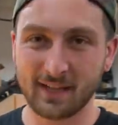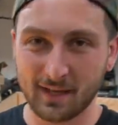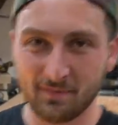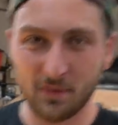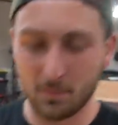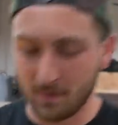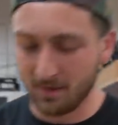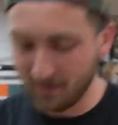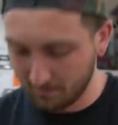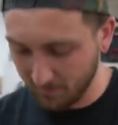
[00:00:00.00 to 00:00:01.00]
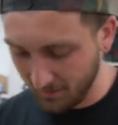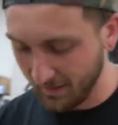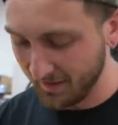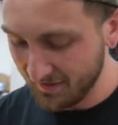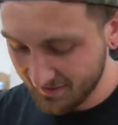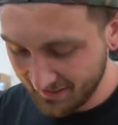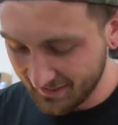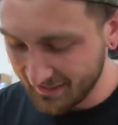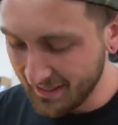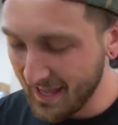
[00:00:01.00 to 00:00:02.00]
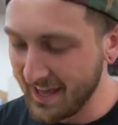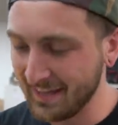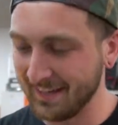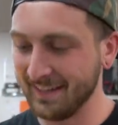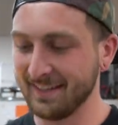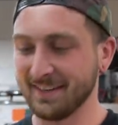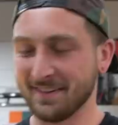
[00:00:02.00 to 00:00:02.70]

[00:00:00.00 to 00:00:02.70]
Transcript: We got to fill them all up. Nice. All right, and then